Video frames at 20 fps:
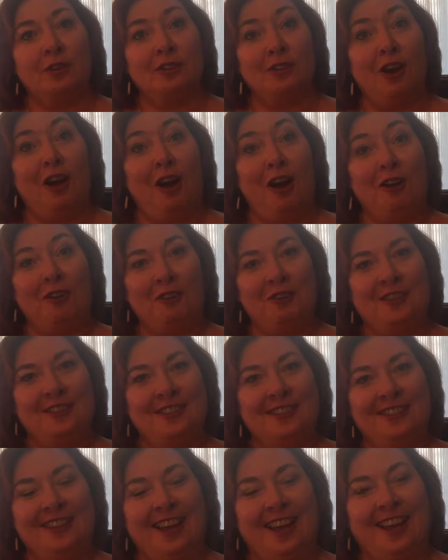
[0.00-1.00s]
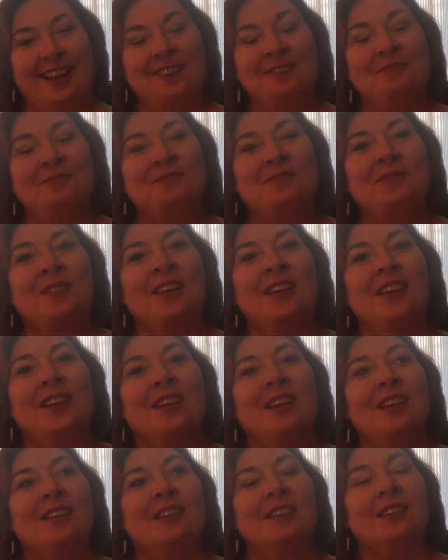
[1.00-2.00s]
to augury today.
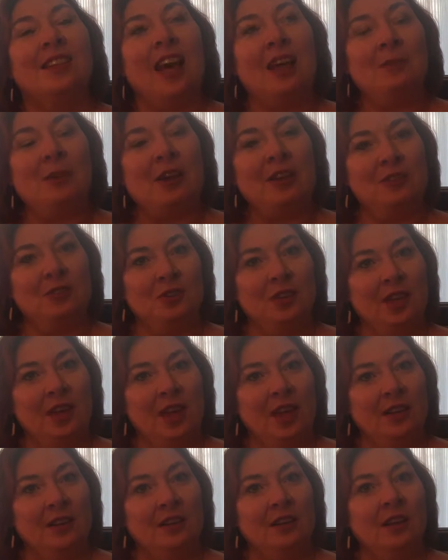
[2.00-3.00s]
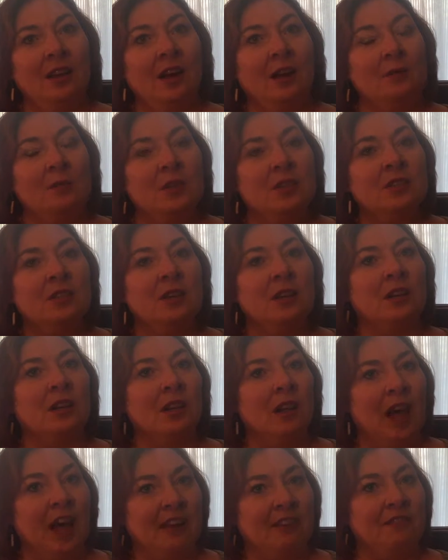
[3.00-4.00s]
Milo Duquette has done a
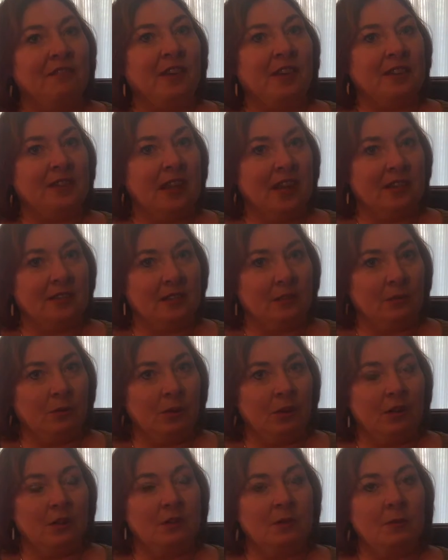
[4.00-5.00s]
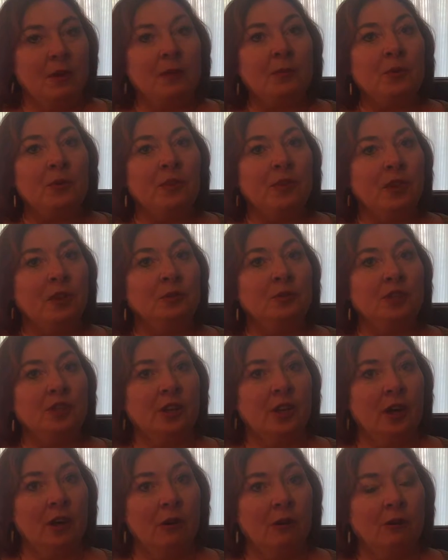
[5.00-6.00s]
lot of fantastic work. He's a member of the
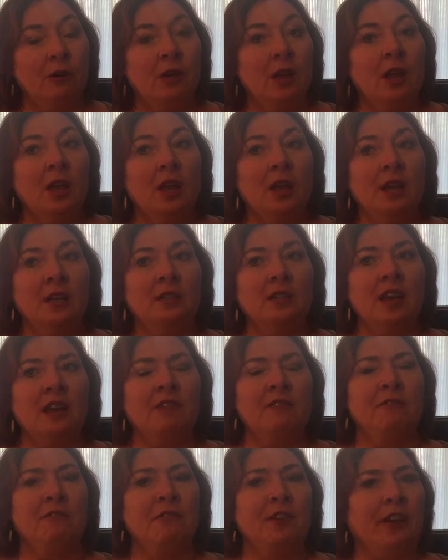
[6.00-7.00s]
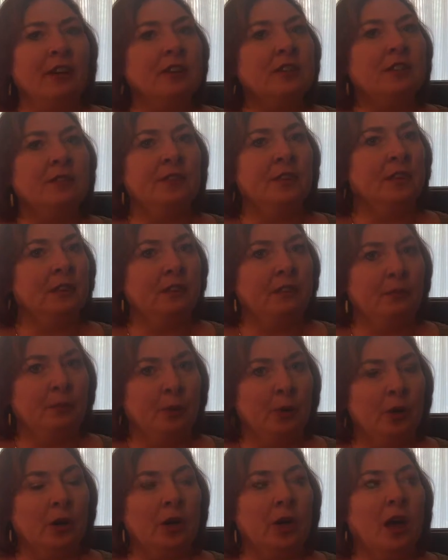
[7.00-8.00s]
OTO. He's got a very definitive
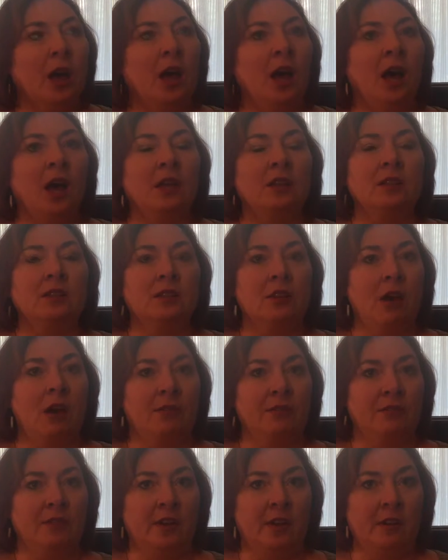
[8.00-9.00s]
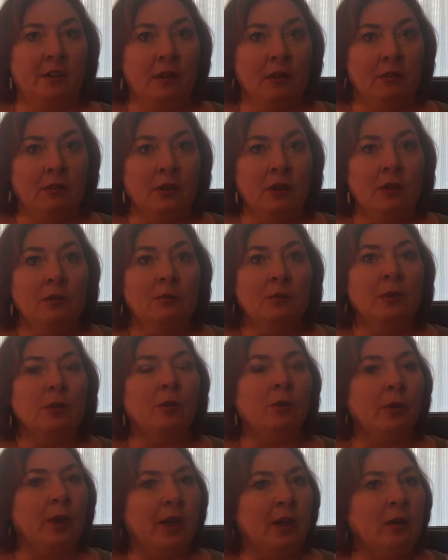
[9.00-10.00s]
book on the Thoth Tarot with
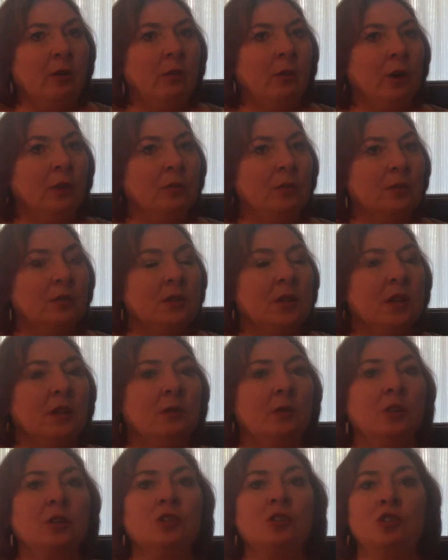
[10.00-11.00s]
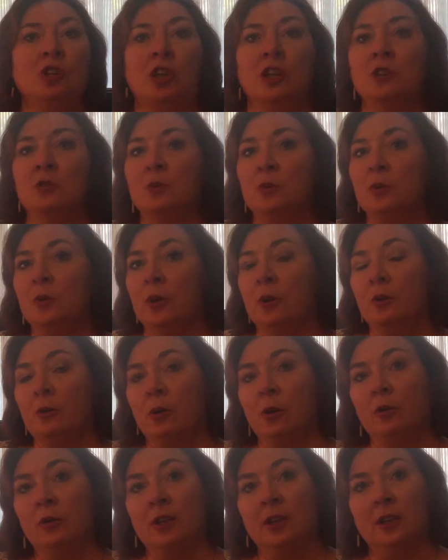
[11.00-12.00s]
great quotes that are exchanged between
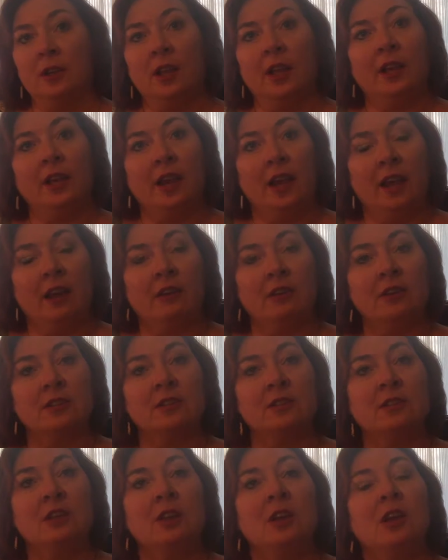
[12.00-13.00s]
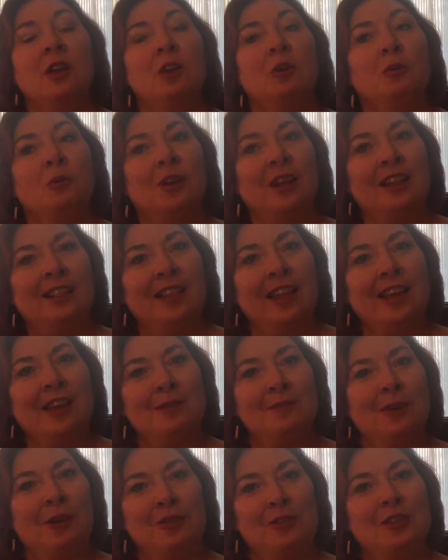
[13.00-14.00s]
Crowley and Lady Harris. What I like
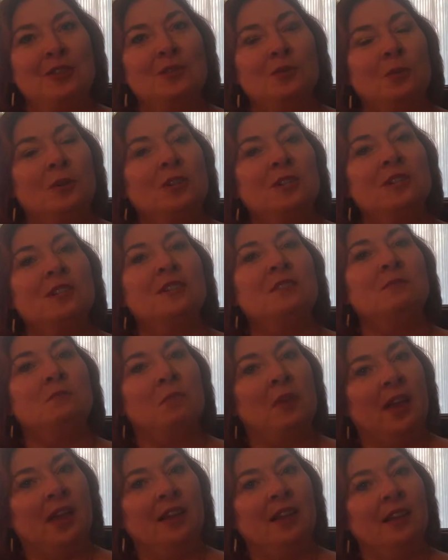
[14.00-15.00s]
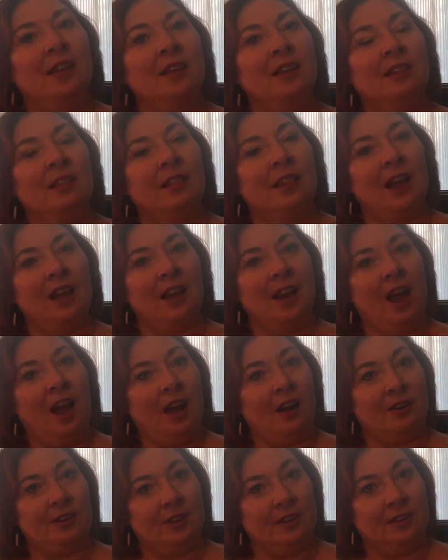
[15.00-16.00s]
about this one is he's made it
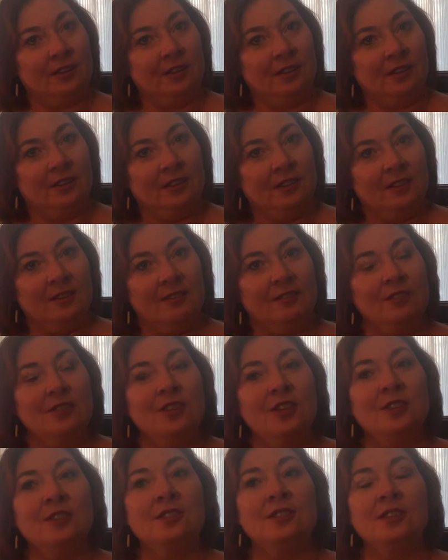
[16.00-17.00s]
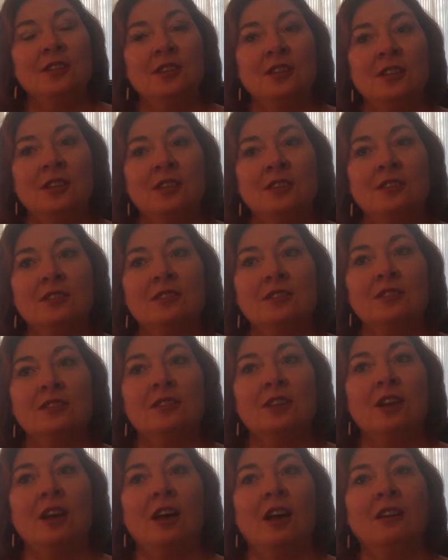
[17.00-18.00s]
lighthearted. This
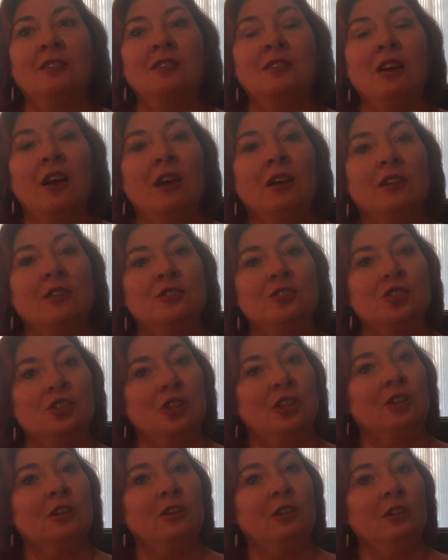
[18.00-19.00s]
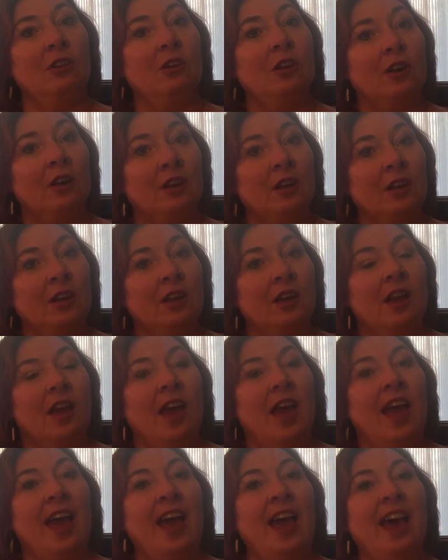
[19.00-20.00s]
is a tongue-in-cheek look
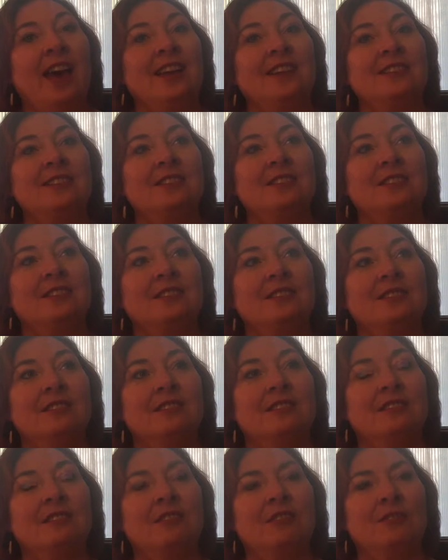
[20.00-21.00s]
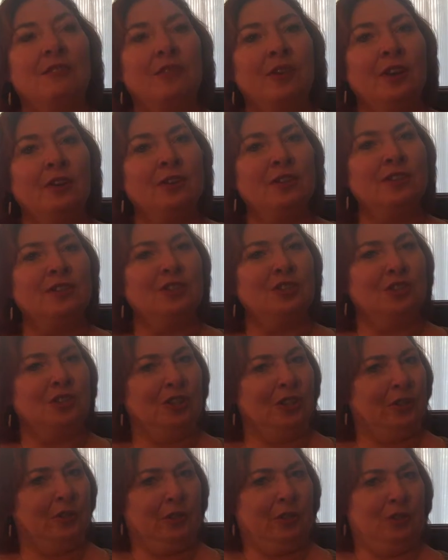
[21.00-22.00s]
at the very
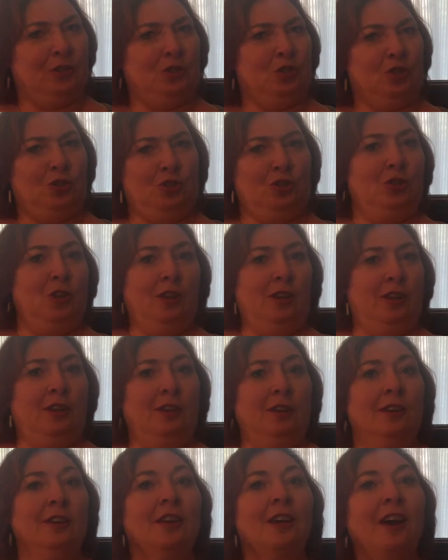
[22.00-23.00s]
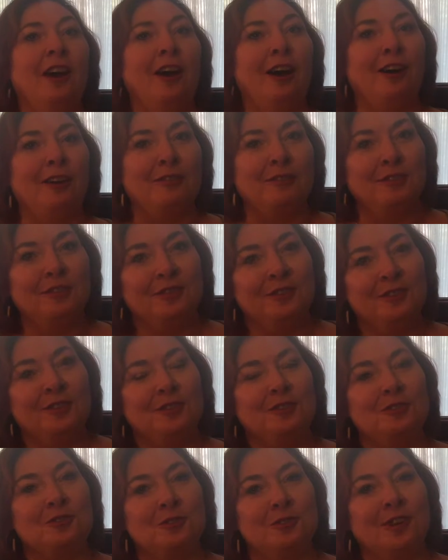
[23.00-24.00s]
serious study of
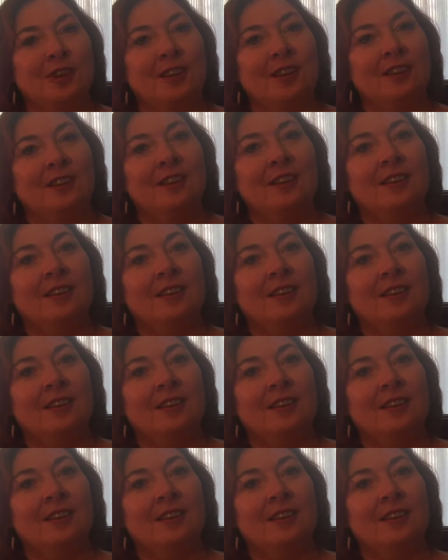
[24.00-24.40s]
the tree,